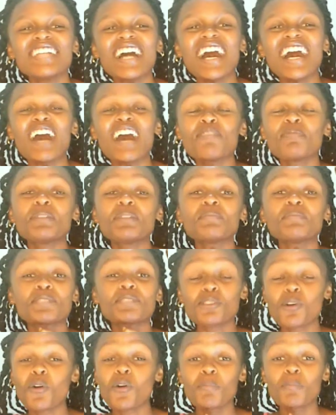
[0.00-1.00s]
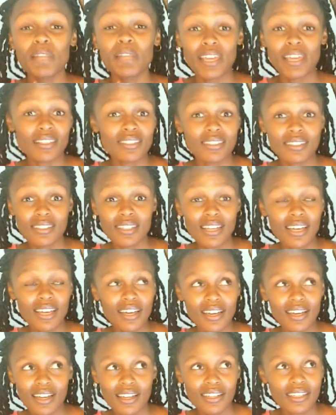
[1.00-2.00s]
I've been so blessed.
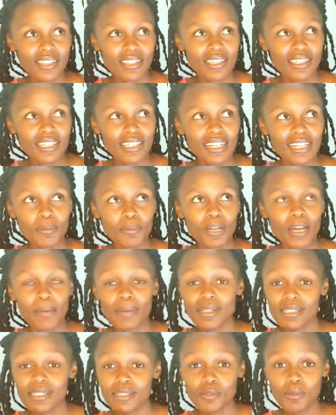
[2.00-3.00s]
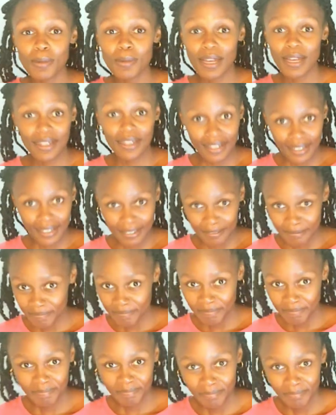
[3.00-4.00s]
Kilebuga badimo ba ka
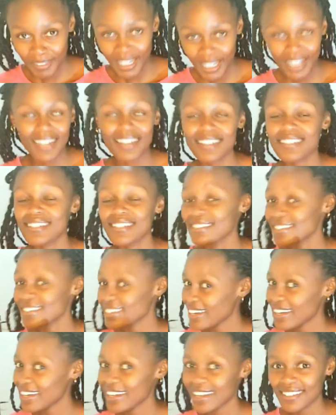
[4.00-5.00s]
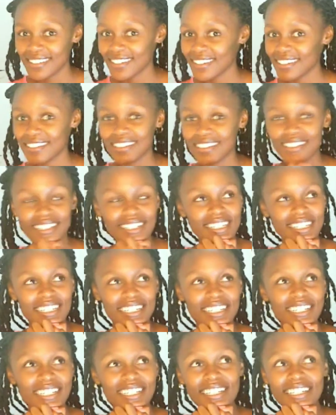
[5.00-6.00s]
kaliseli lekhanya.
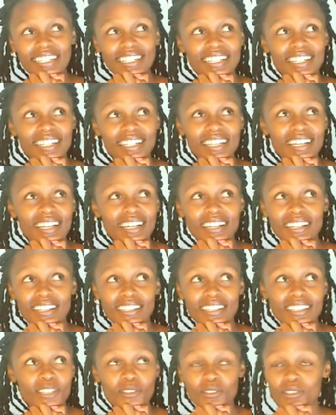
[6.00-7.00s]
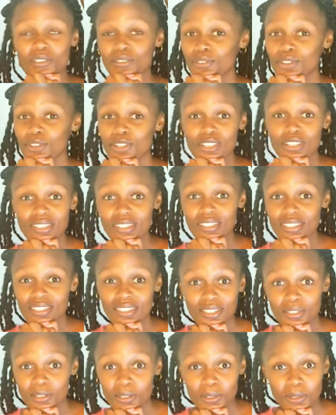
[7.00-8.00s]
The
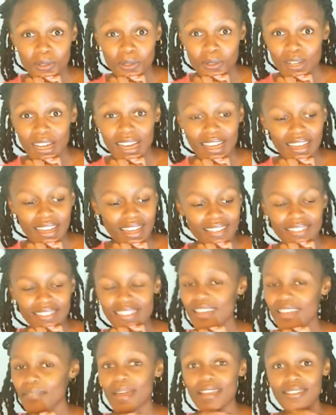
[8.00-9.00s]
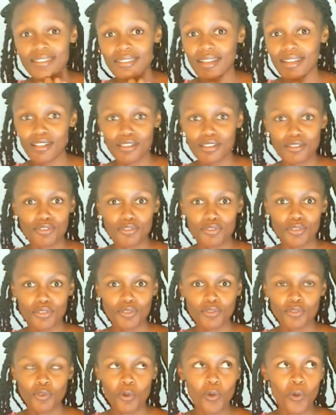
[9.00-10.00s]
universe, you know, I thank myself
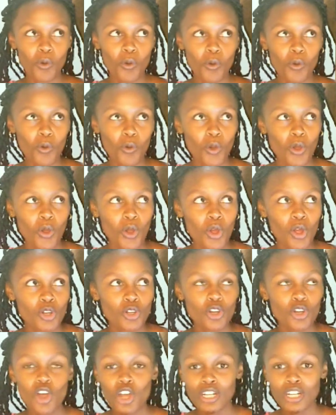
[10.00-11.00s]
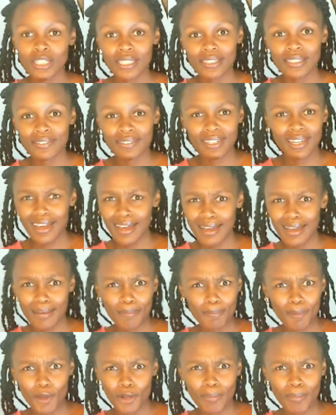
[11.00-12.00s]
for not giving
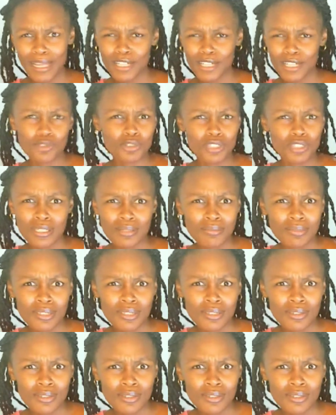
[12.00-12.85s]
up on my dreams,